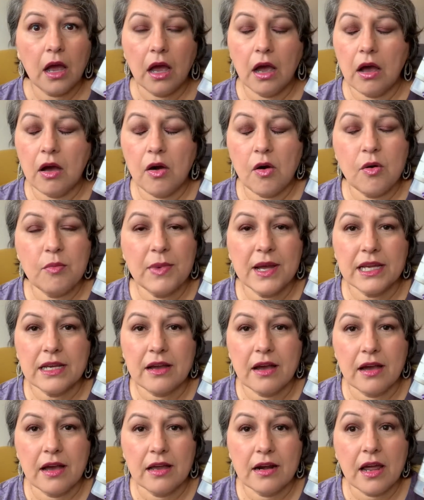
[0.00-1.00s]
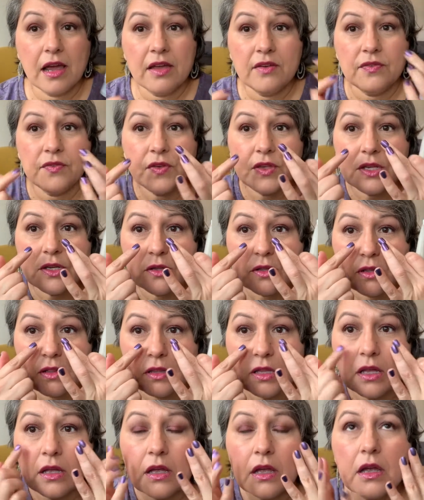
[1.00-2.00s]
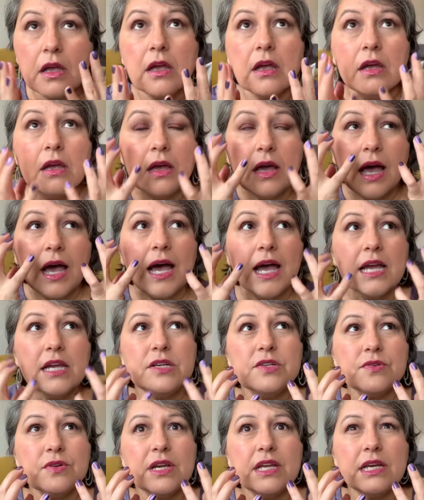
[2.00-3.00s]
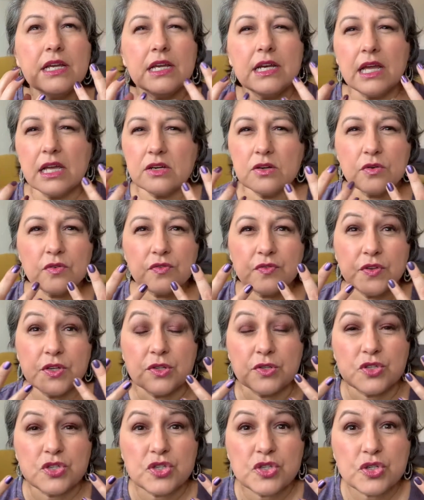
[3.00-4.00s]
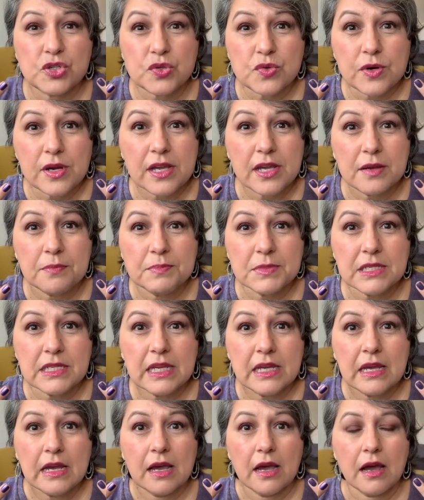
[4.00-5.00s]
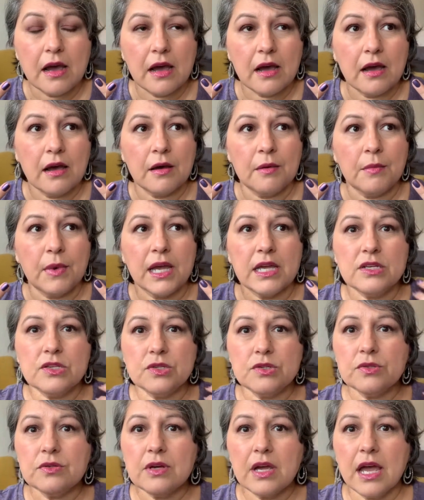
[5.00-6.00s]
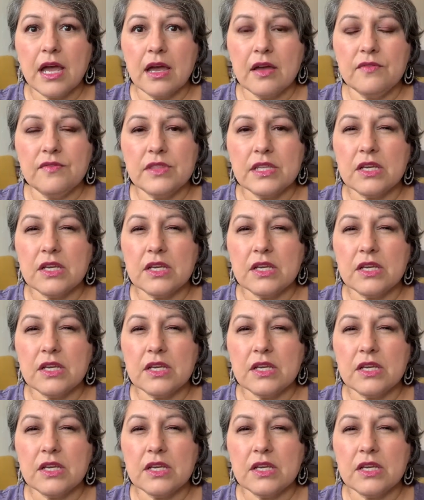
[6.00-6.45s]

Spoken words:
Oh my God, I feel hydrated. I don't feel stripped. I do have the